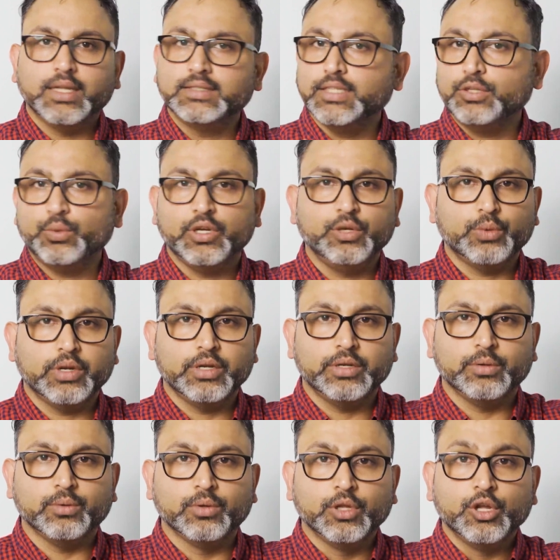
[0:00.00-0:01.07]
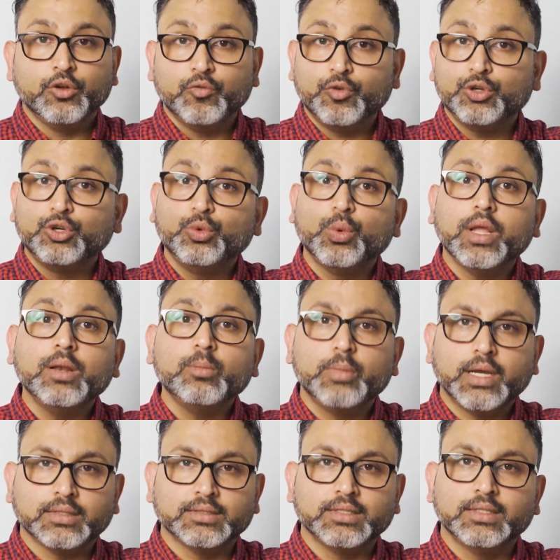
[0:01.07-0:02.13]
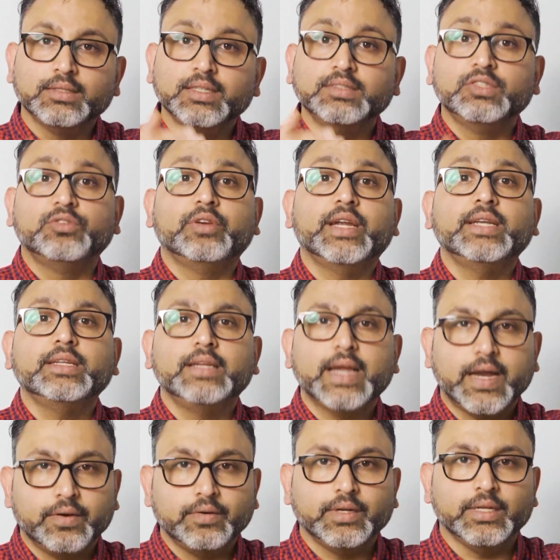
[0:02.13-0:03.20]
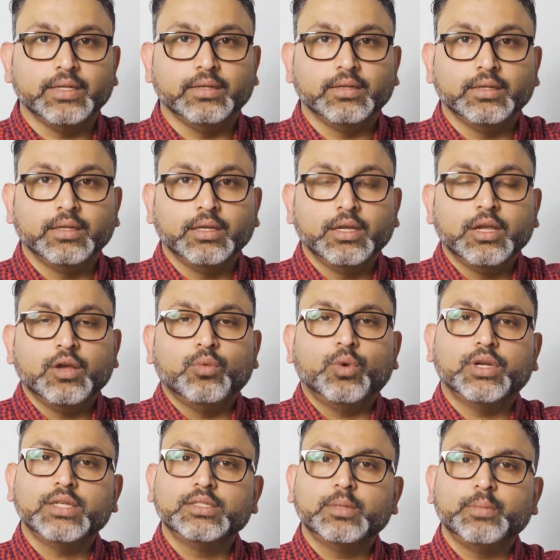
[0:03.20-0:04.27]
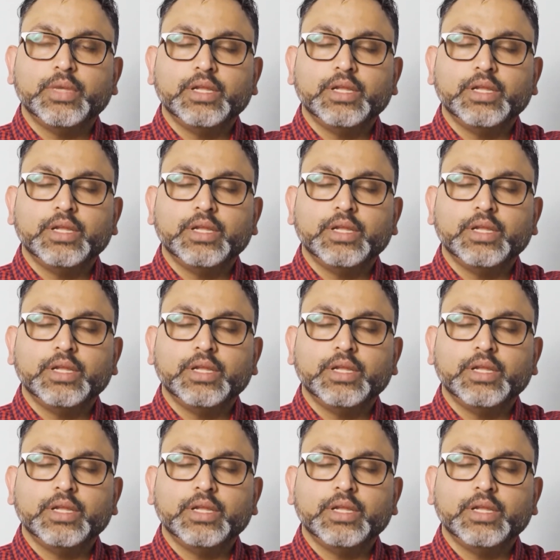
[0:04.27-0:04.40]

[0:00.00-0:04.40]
let's say 2022, for 12 months, there's a rate guarantee. What does it